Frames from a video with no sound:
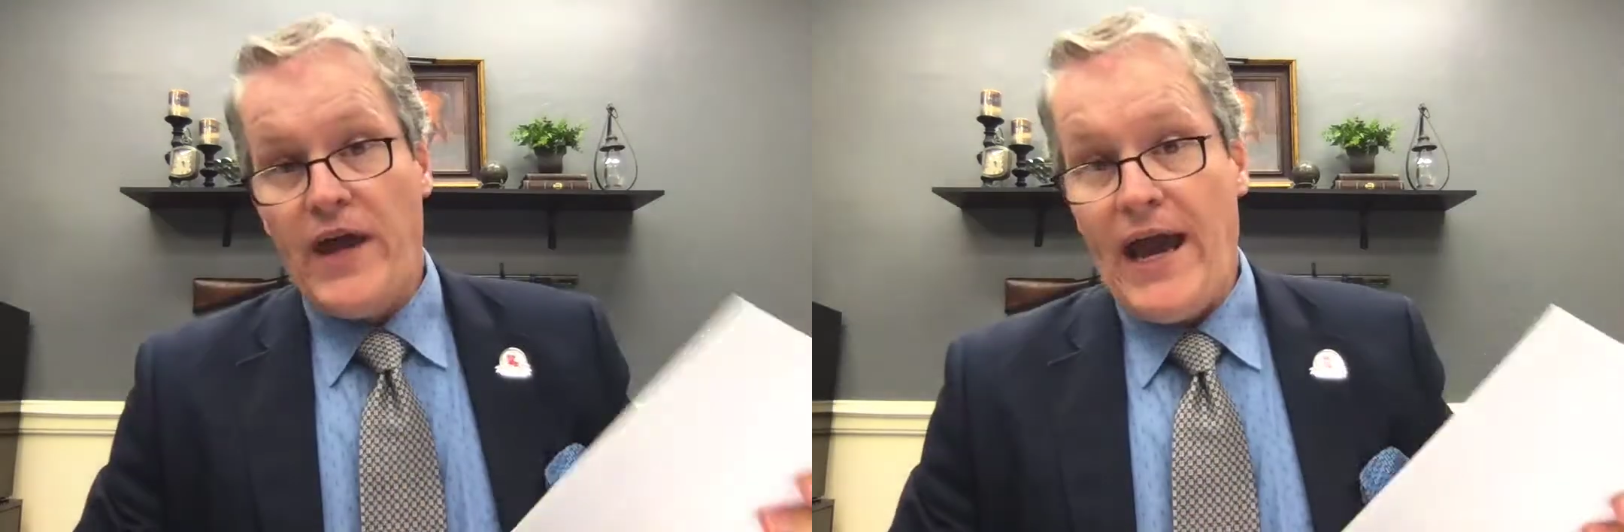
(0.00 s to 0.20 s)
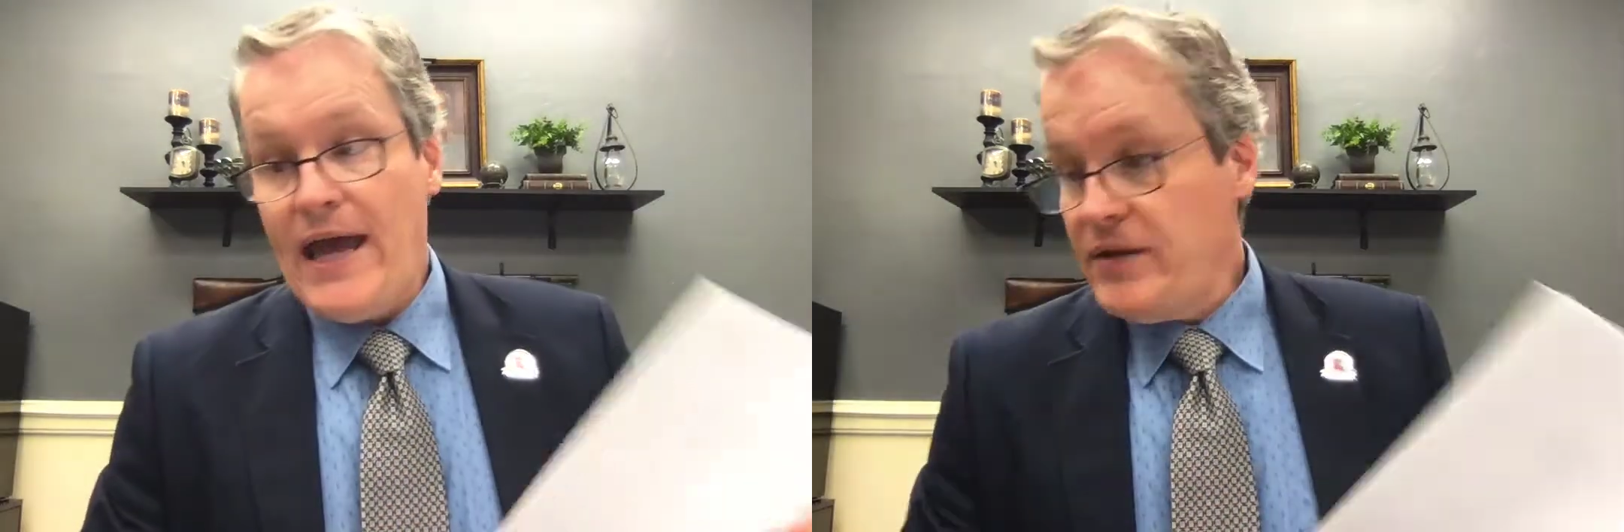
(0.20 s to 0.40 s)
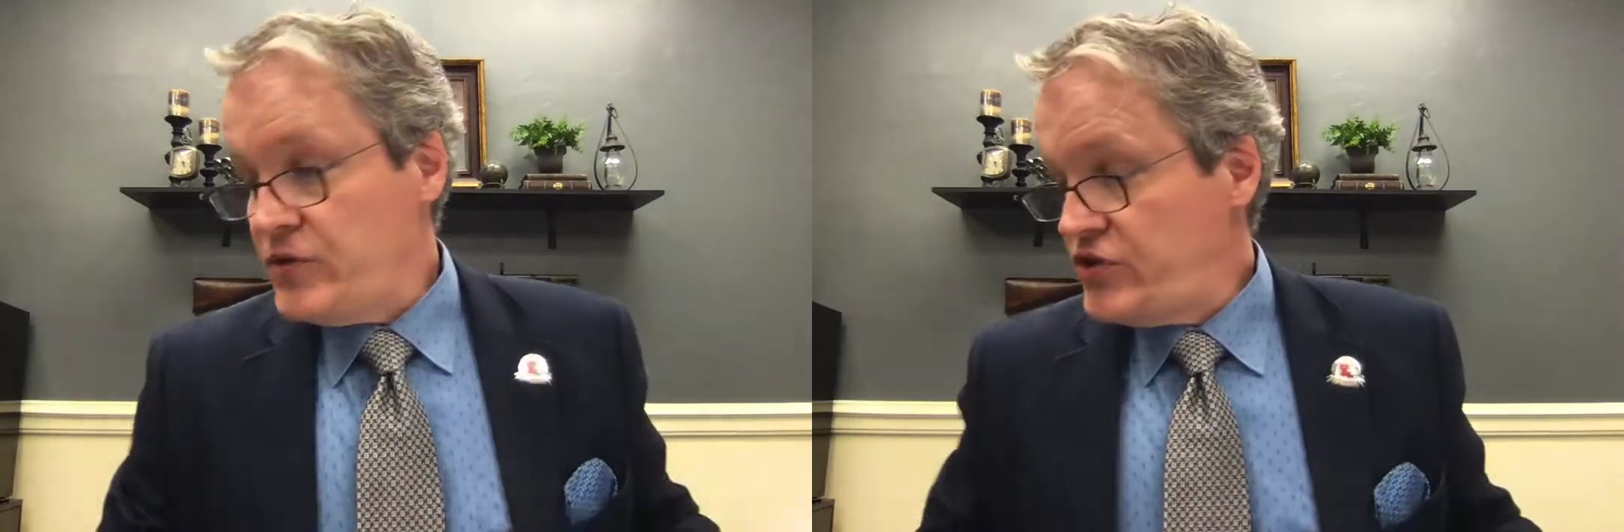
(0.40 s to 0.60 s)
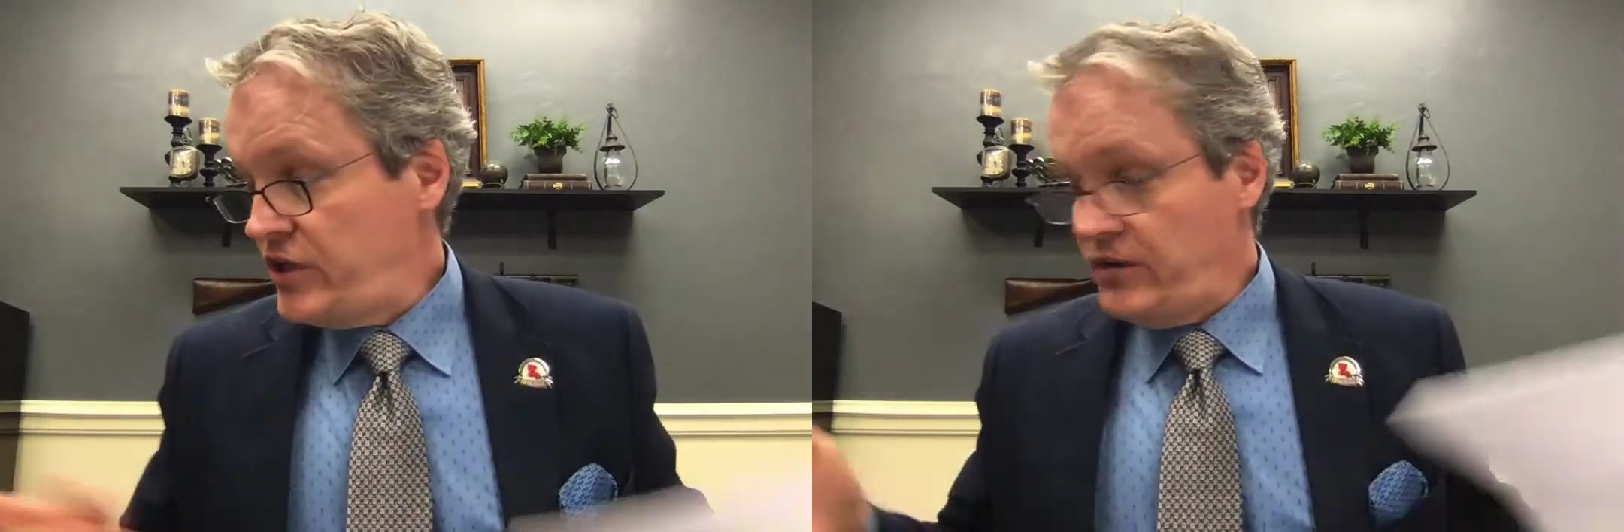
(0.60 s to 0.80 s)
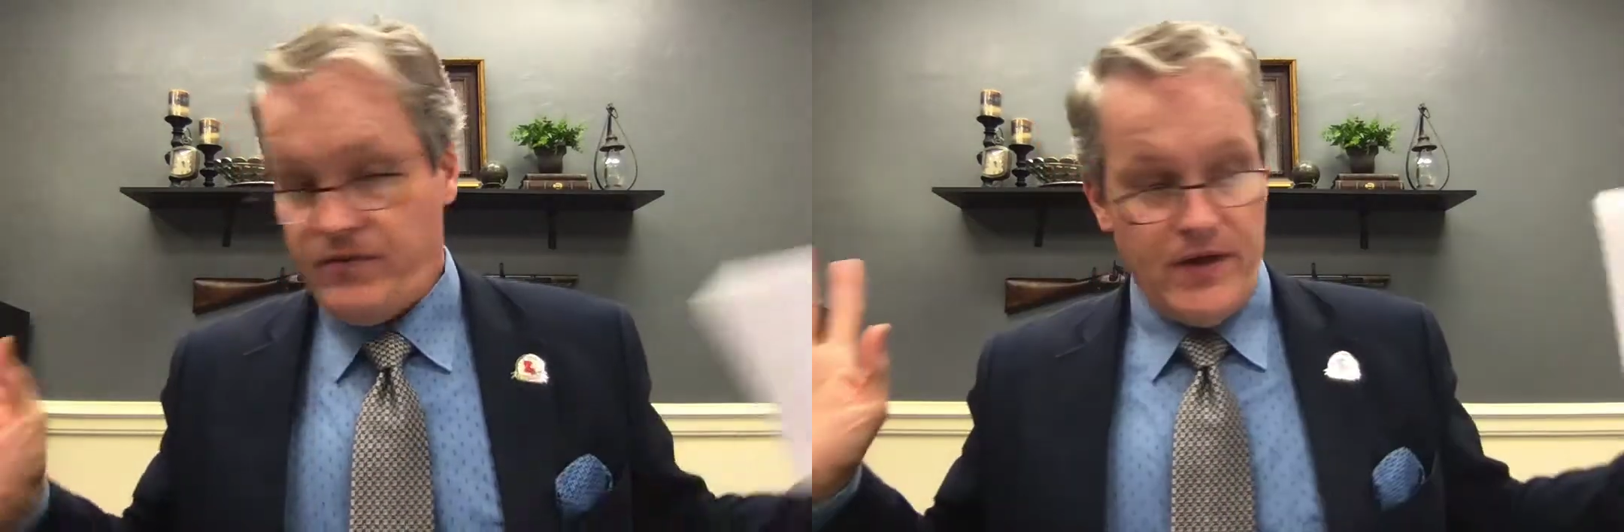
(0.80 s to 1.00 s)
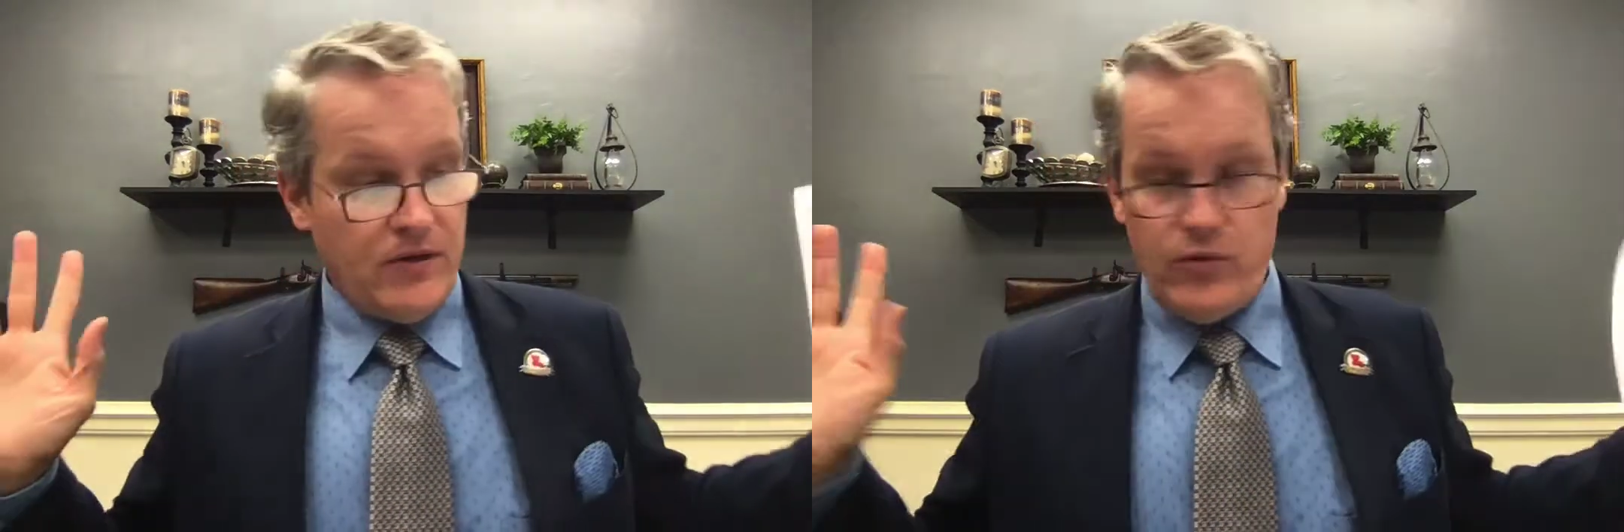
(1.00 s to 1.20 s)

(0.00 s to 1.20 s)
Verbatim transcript: adding machine. In fact,